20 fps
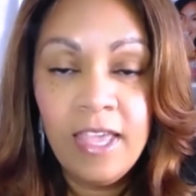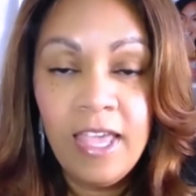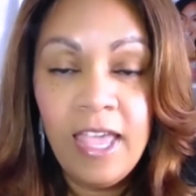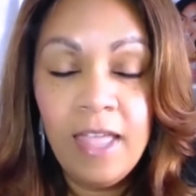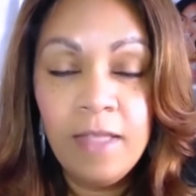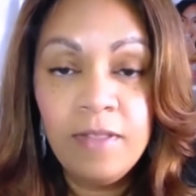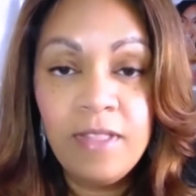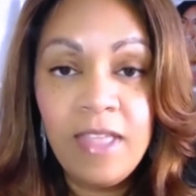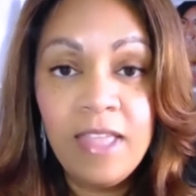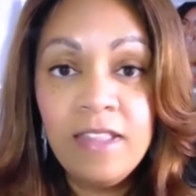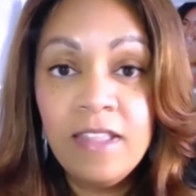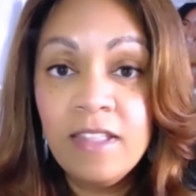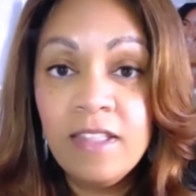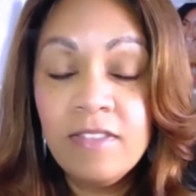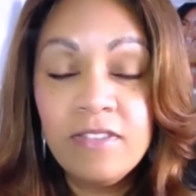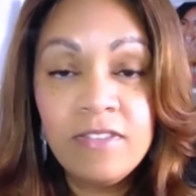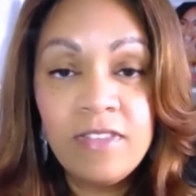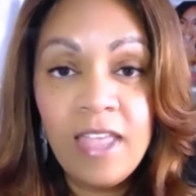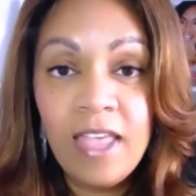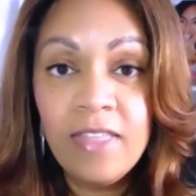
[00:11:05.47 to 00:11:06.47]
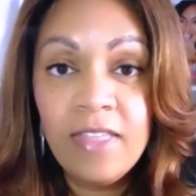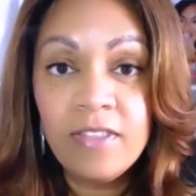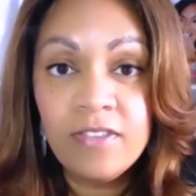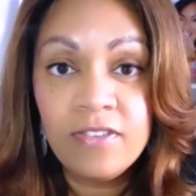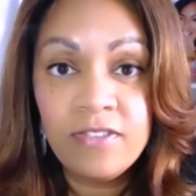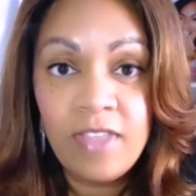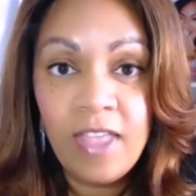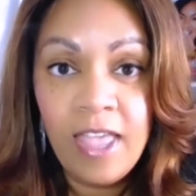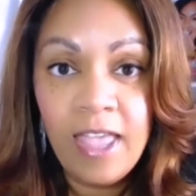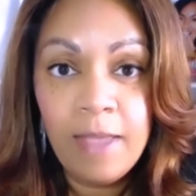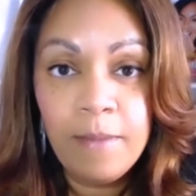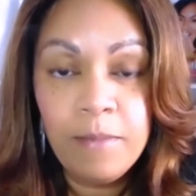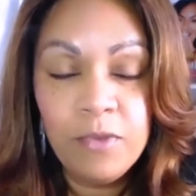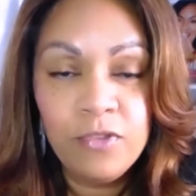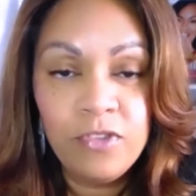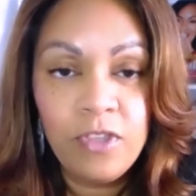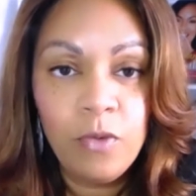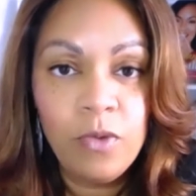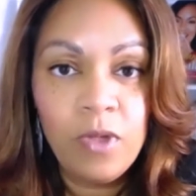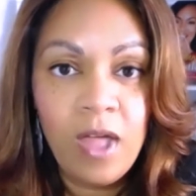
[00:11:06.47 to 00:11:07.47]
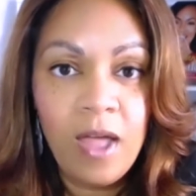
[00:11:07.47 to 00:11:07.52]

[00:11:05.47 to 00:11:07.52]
And they didn't stay the same. You say, well,